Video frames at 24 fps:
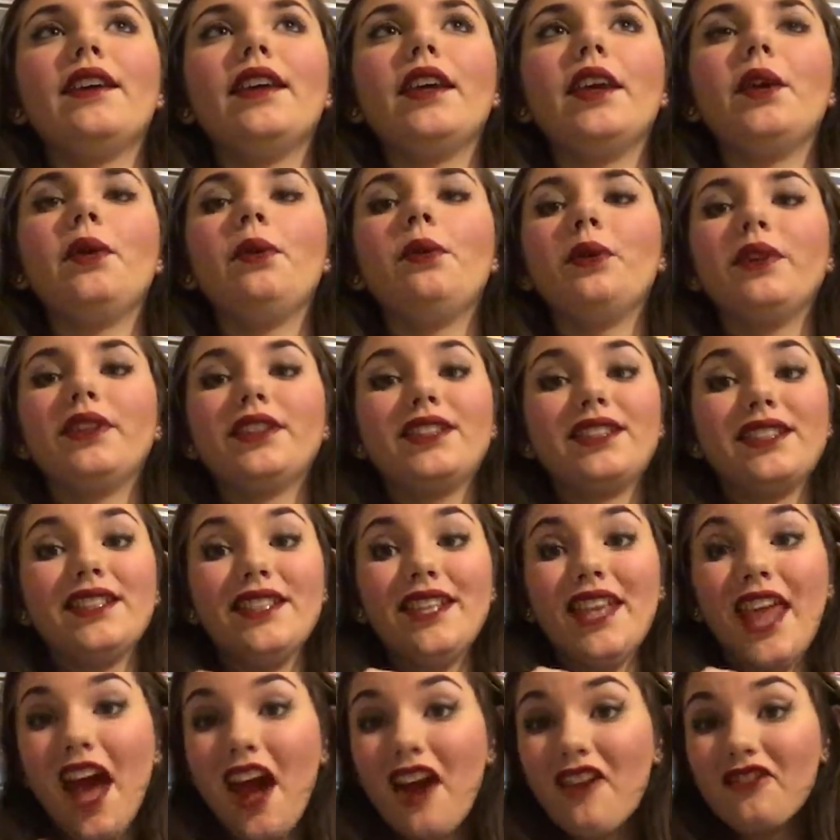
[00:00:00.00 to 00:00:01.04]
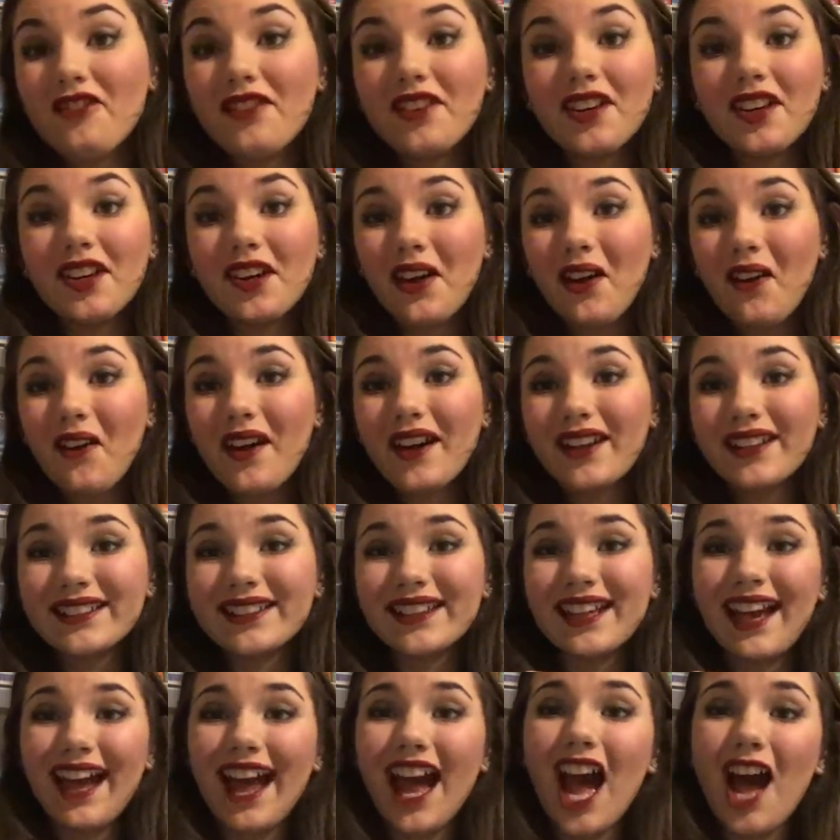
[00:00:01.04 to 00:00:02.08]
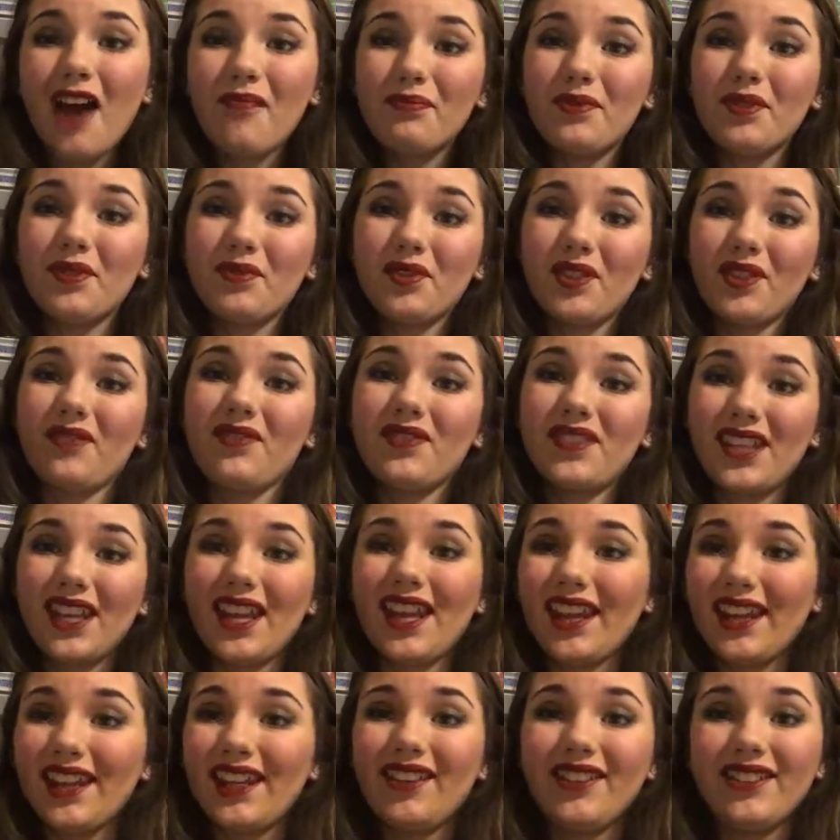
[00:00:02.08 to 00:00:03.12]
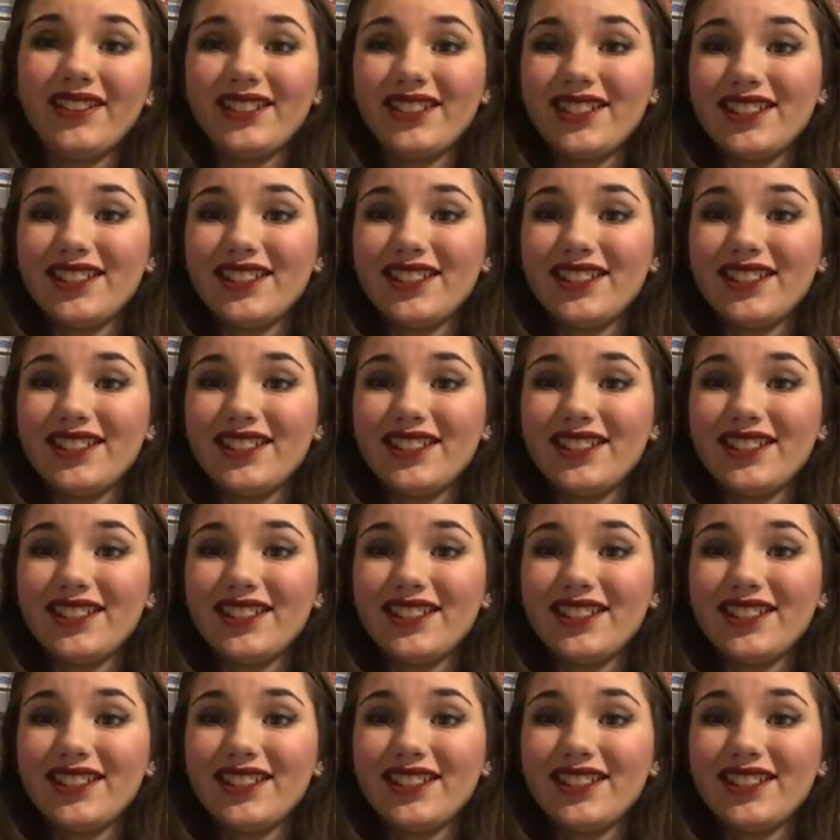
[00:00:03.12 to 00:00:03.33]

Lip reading: it was never going to happen with Day.